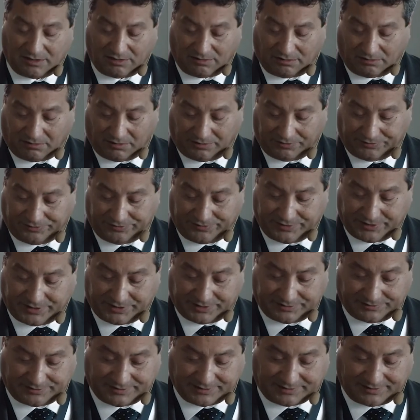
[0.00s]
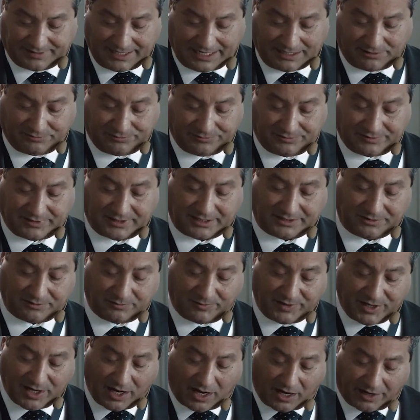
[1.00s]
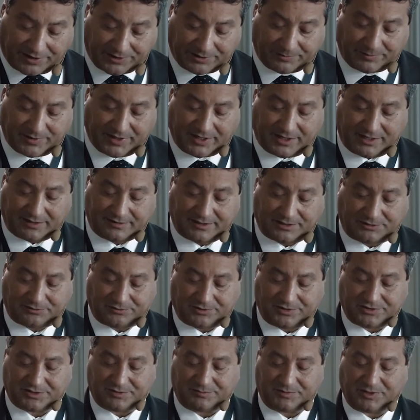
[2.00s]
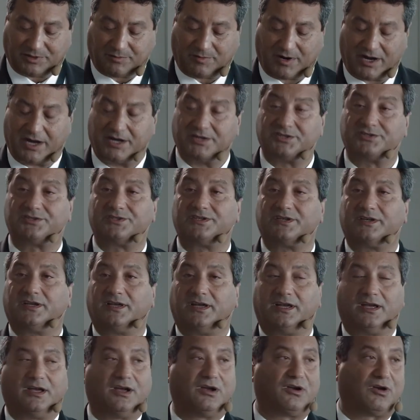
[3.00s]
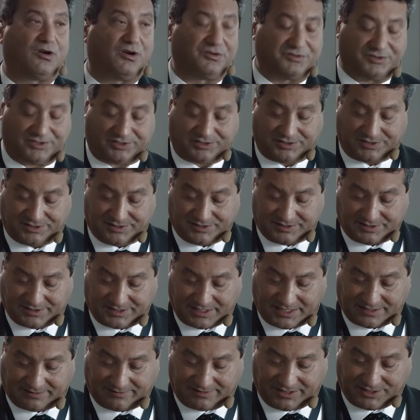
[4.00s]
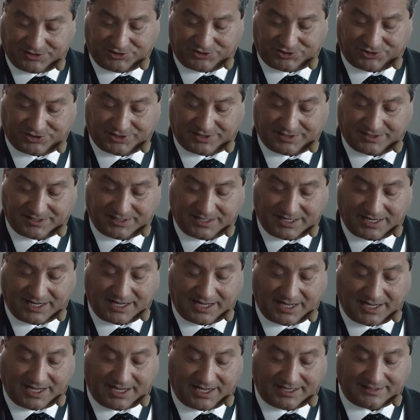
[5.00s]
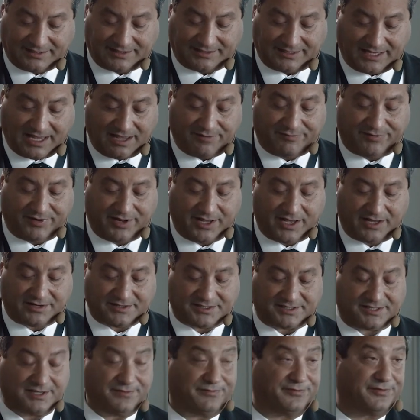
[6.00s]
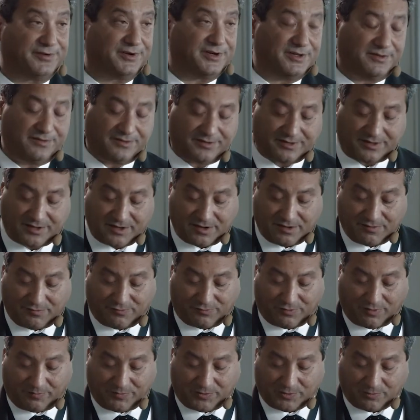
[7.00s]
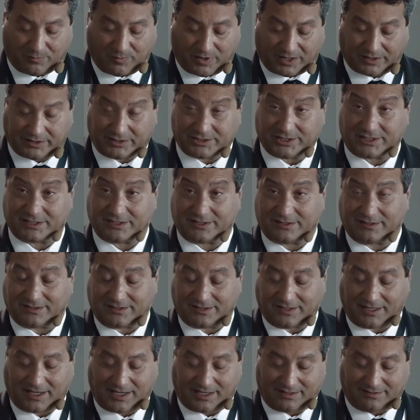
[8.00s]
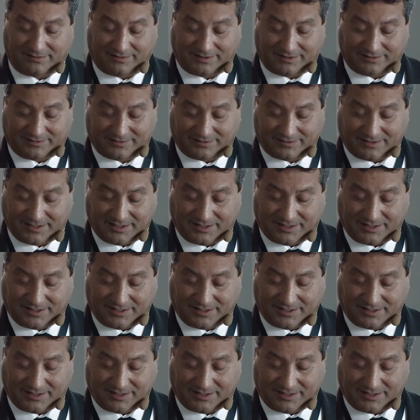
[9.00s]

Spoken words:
on the ground, and we are aware that tourism requires constant attention and that every year is different from the one just ended.